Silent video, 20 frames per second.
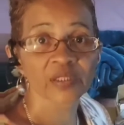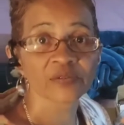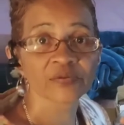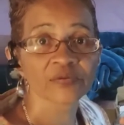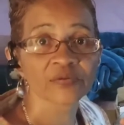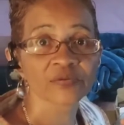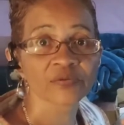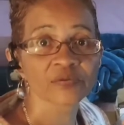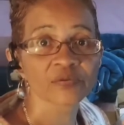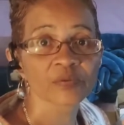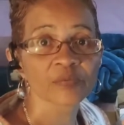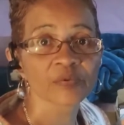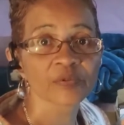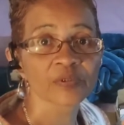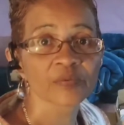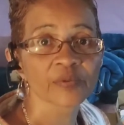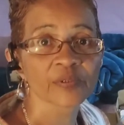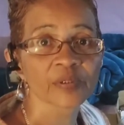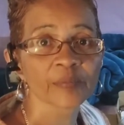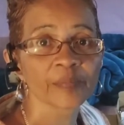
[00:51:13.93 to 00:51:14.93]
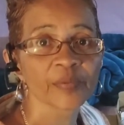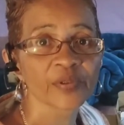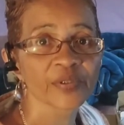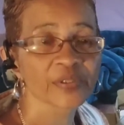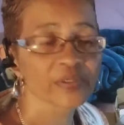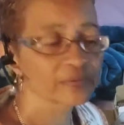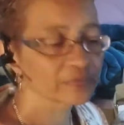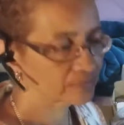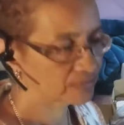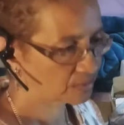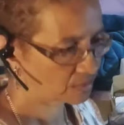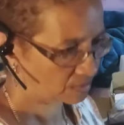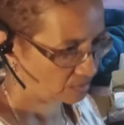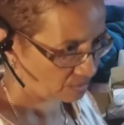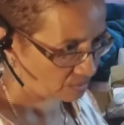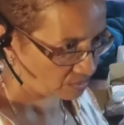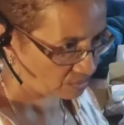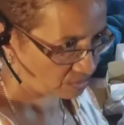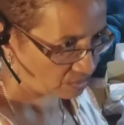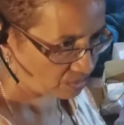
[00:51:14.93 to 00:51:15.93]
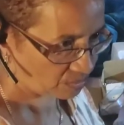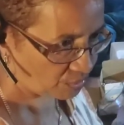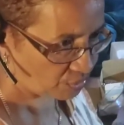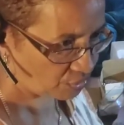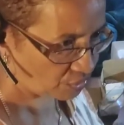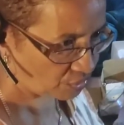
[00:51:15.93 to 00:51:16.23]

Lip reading: guys? So we don't want to burn it. So we